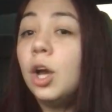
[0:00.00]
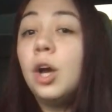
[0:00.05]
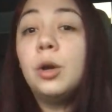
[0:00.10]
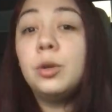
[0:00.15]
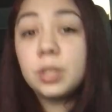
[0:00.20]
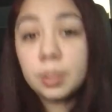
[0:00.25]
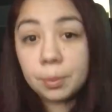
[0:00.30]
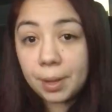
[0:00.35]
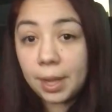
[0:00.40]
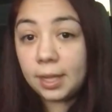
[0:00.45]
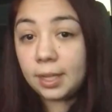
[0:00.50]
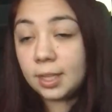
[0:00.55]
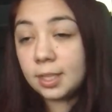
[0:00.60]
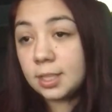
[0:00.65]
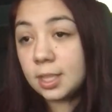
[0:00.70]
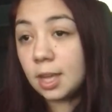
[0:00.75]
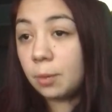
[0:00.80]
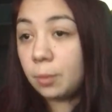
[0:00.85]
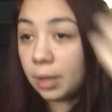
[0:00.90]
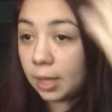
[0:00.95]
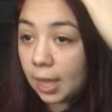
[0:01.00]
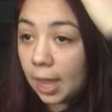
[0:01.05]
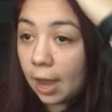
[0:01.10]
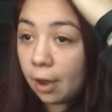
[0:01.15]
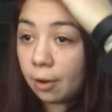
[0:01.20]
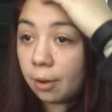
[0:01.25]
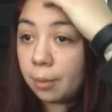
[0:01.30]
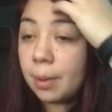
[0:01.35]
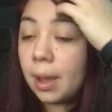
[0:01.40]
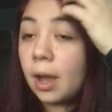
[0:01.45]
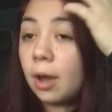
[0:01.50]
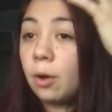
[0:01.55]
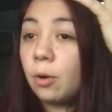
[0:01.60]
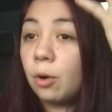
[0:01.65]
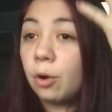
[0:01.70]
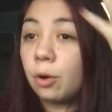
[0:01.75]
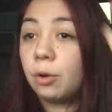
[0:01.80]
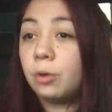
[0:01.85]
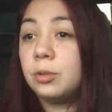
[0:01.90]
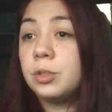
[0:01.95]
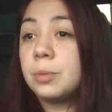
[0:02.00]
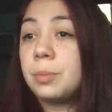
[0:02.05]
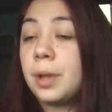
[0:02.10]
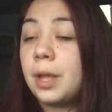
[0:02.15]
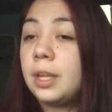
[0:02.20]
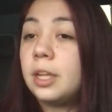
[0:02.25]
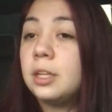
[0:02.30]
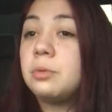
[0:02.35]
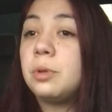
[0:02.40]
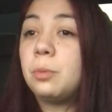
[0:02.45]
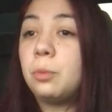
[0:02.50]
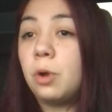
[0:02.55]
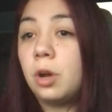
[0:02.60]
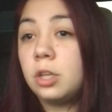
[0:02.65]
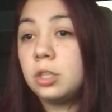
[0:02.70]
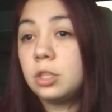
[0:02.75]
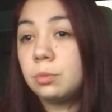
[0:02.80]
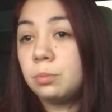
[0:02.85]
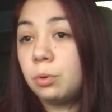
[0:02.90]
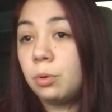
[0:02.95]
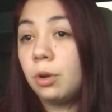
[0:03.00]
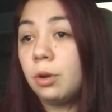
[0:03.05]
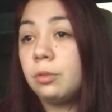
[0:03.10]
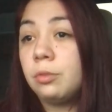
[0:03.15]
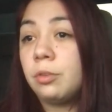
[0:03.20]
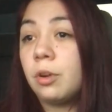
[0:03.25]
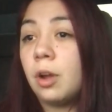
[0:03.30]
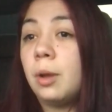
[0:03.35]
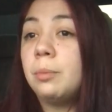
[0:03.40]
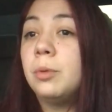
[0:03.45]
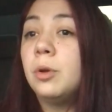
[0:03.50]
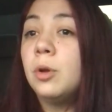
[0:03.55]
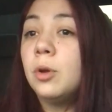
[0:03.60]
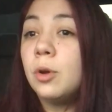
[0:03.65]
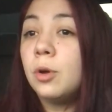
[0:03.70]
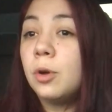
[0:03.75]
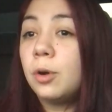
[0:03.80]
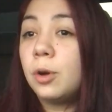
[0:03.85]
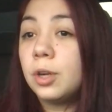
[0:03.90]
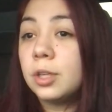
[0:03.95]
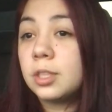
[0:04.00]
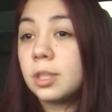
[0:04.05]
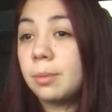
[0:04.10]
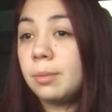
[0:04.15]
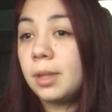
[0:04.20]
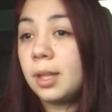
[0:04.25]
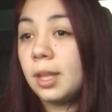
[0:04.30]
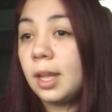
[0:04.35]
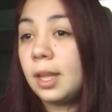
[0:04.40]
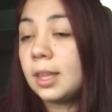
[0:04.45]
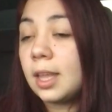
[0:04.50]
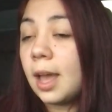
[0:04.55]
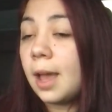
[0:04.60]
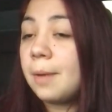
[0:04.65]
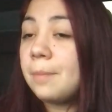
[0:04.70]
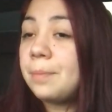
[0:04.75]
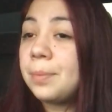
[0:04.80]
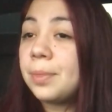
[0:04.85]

whose opinions that we care about or whose opinions we want support from or something like that.